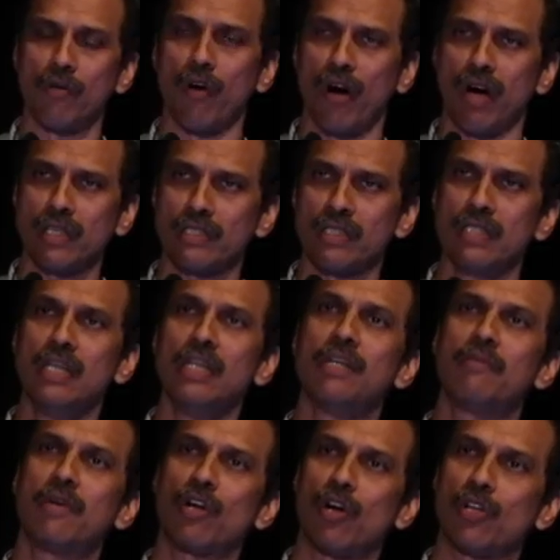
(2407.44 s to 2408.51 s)
walks,
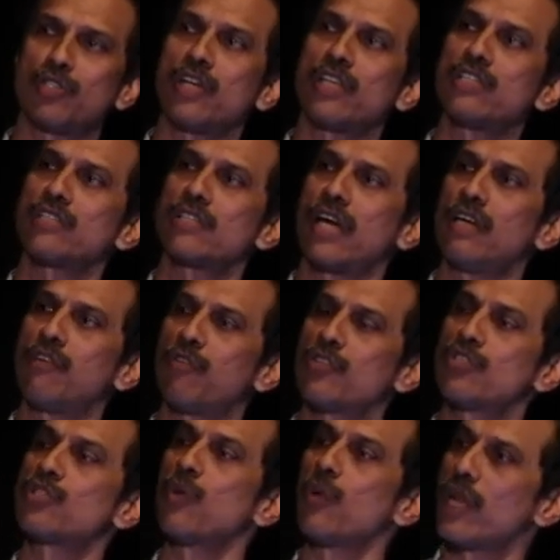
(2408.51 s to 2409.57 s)
but also as a site for
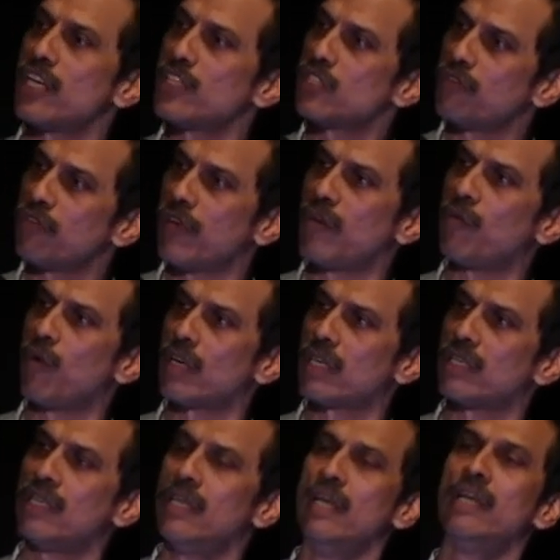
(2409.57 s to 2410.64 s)
storage of
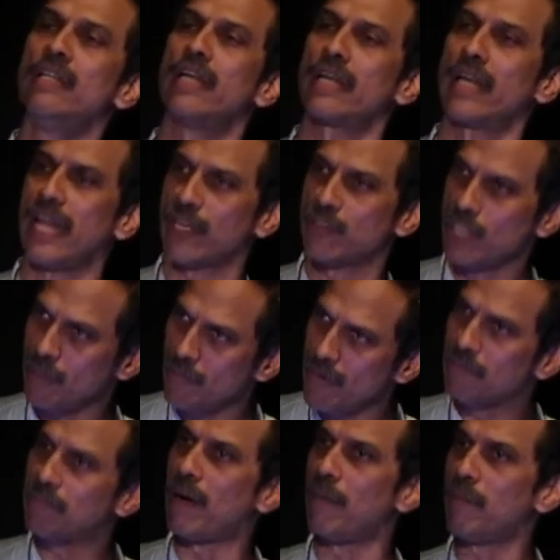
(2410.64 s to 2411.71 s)
rainwater that can actually be
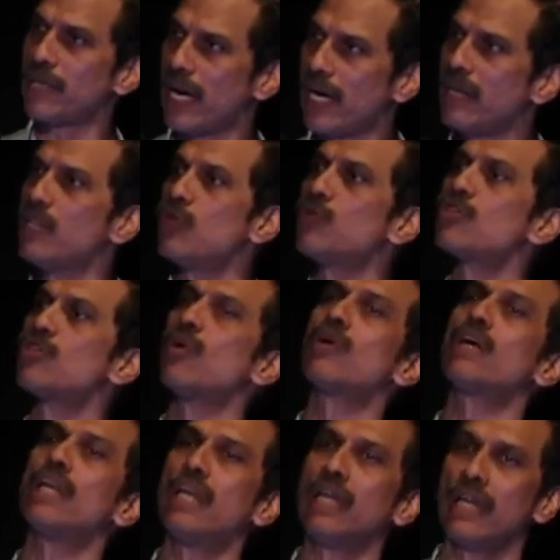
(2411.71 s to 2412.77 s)
pumped and used
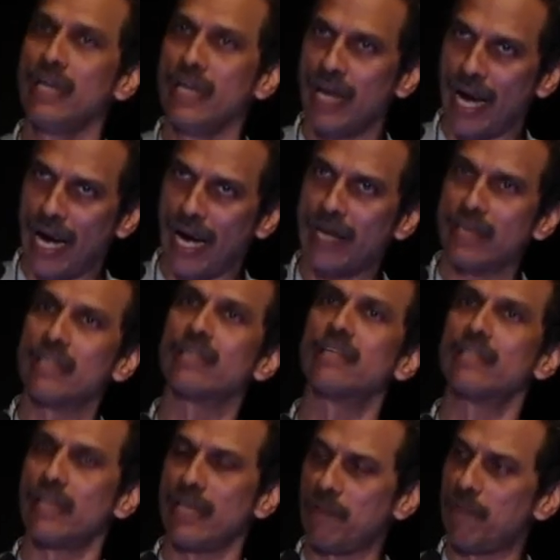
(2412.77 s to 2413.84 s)
locally
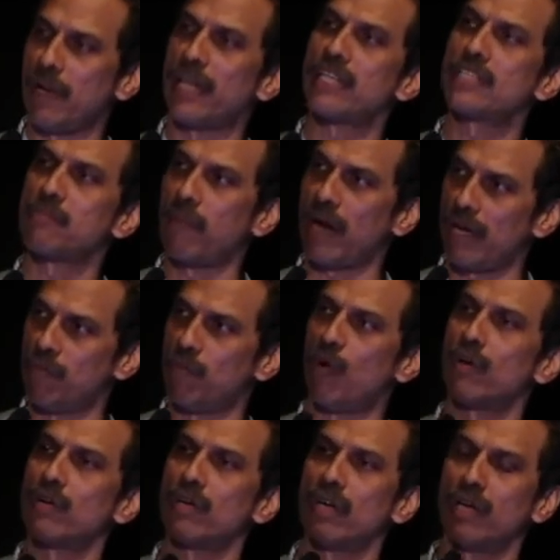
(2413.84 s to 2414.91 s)
and replenished by
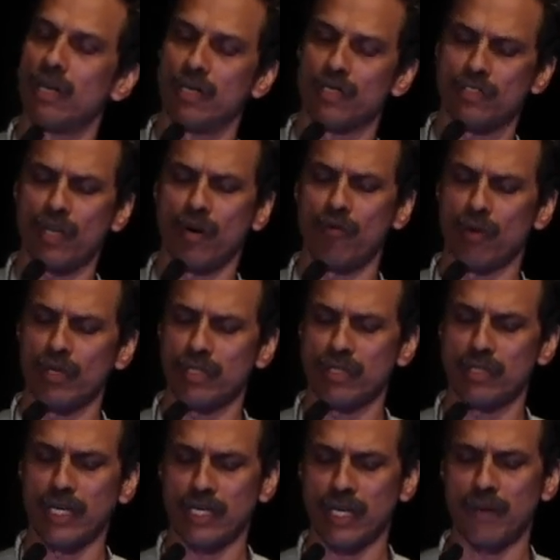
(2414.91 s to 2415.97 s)
more uh,
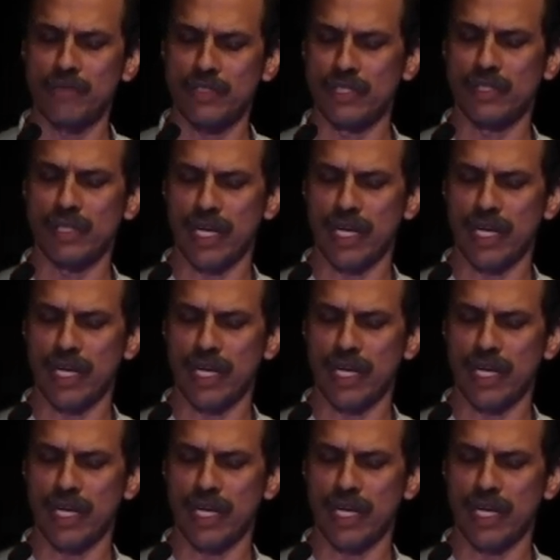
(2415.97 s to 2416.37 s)
stormwater that comes in the